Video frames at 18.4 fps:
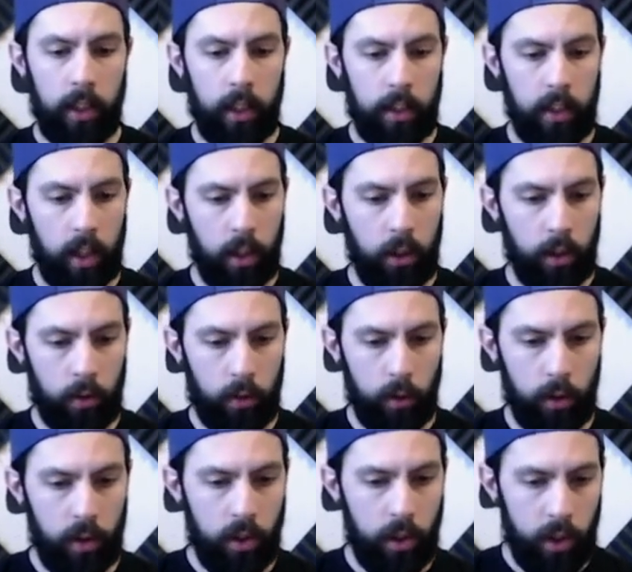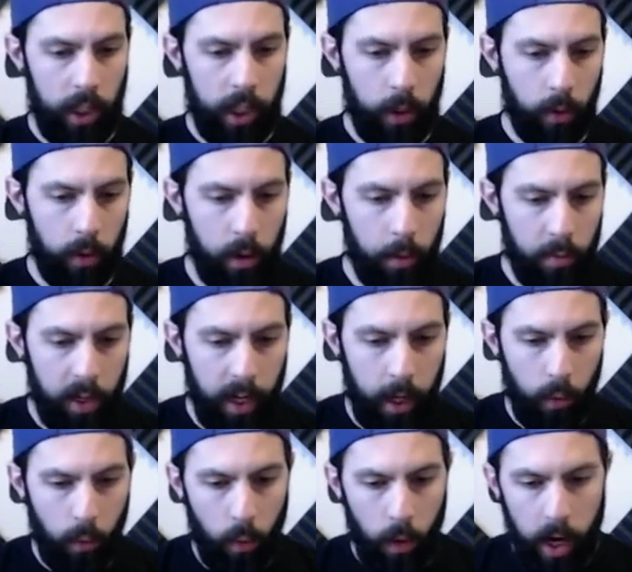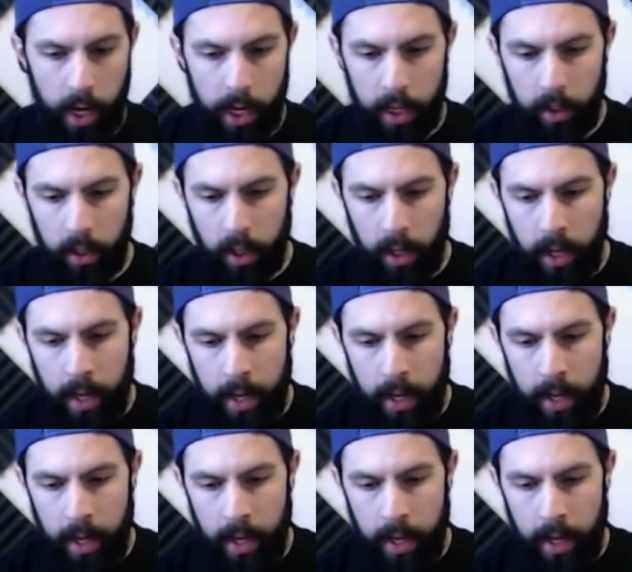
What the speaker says: It's going to look real slick with the bright white.